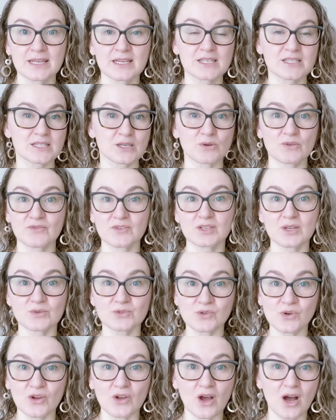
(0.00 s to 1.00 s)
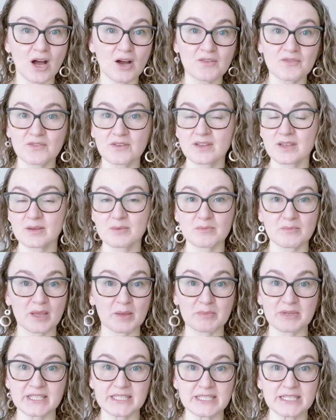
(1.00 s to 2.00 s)
So if you don't drink coffee,
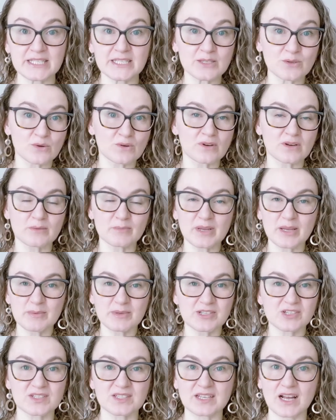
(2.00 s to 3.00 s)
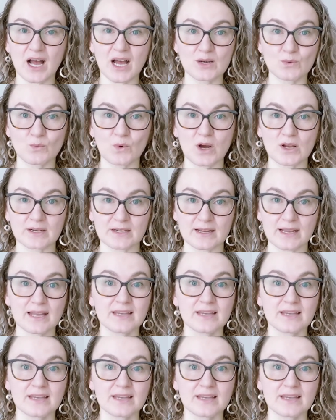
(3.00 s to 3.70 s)
maybe tea or maybe just hot water,